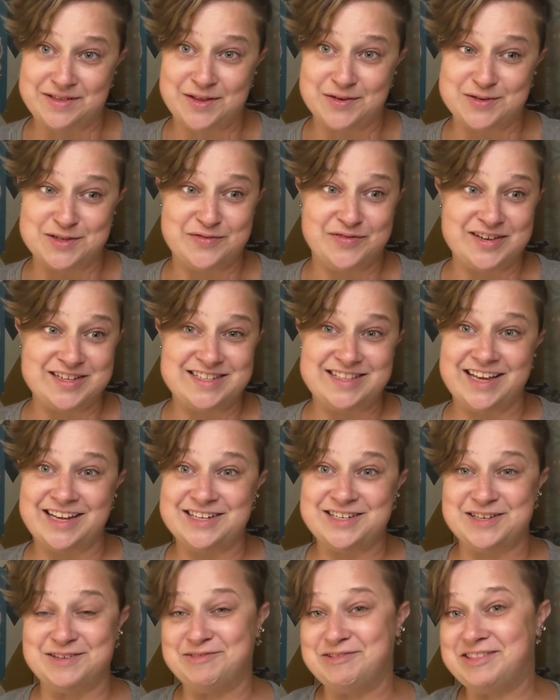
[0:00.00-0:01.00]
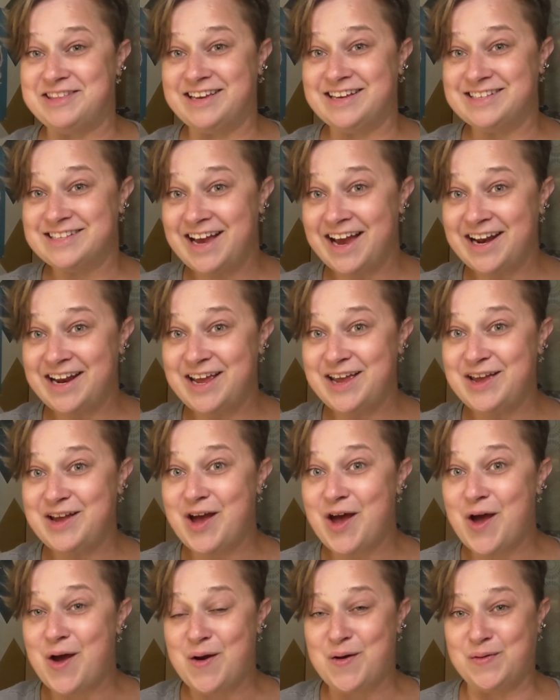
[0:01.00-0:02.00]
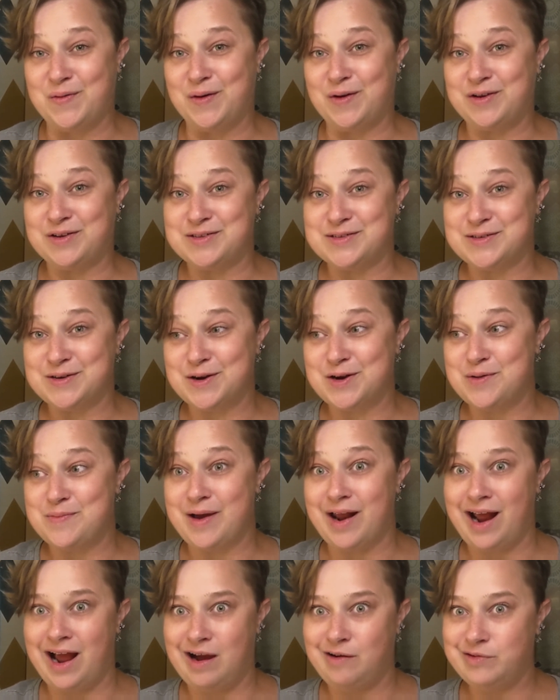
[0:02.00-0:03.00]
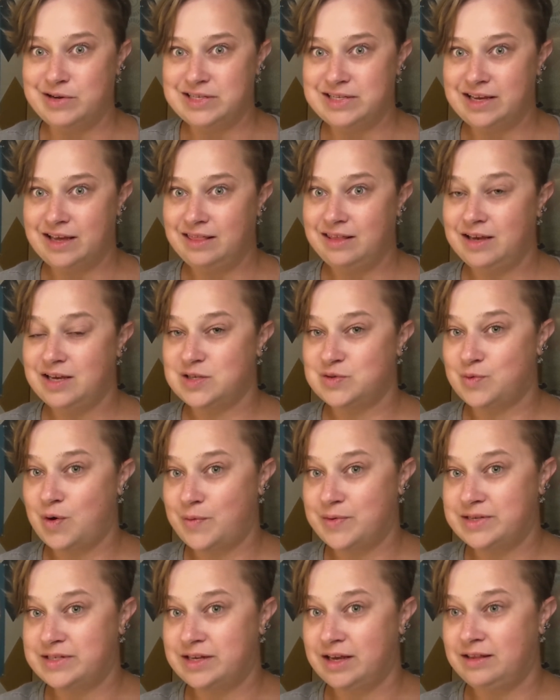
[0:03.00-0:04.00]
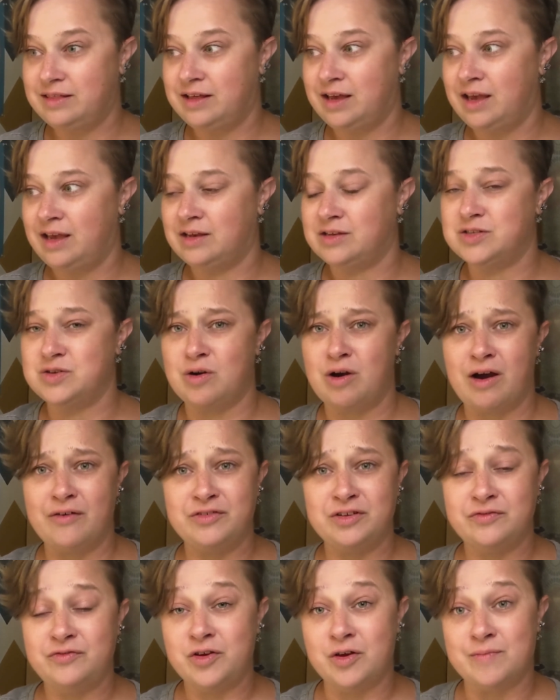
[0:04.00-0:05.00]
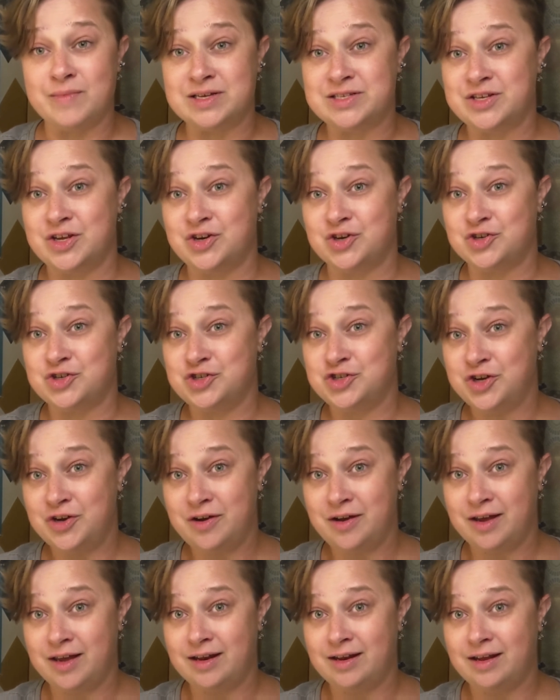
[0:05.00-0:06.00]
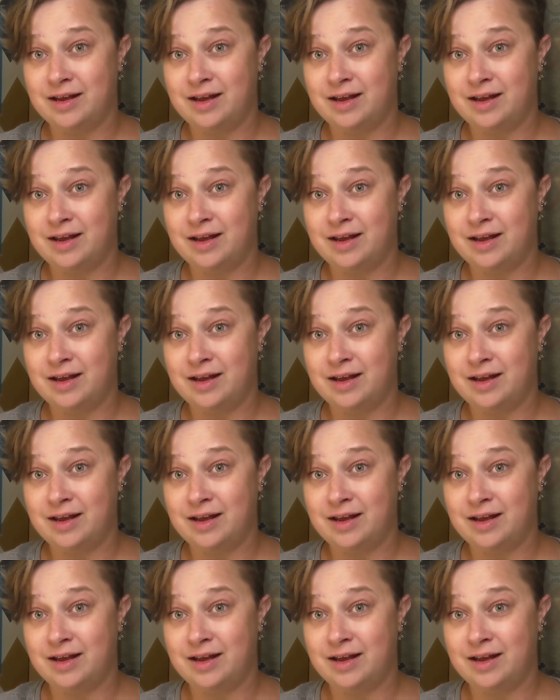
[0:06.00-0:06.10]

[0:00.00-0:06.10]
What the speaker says: Those of us that deal with the anxiety or are concerned about how we say things, what we say things, or often feel misunderstood,